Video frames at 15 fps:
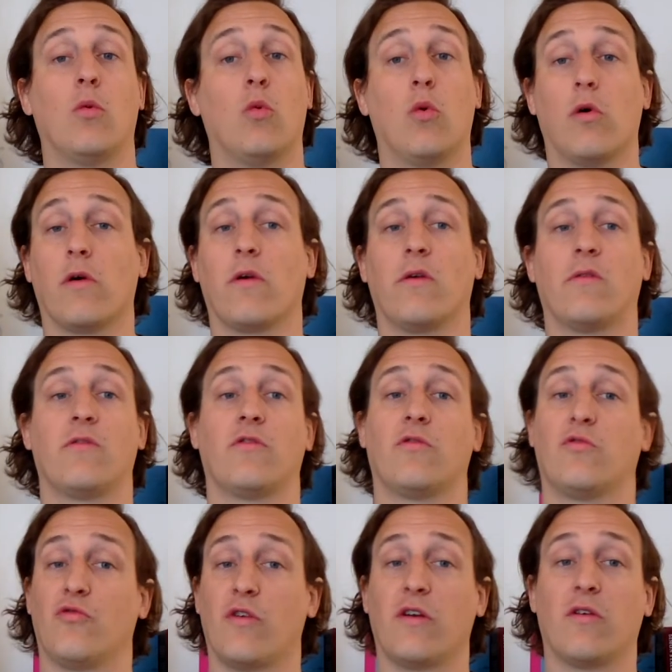warriors,
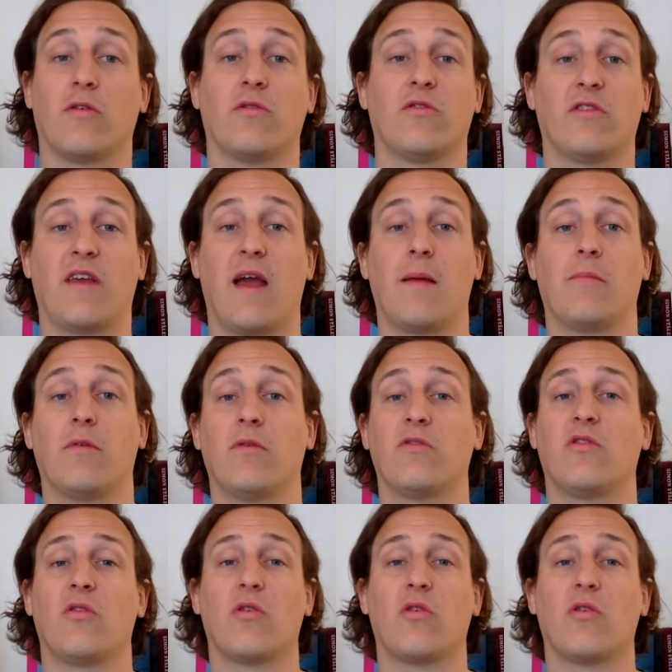drinkers, gamblers,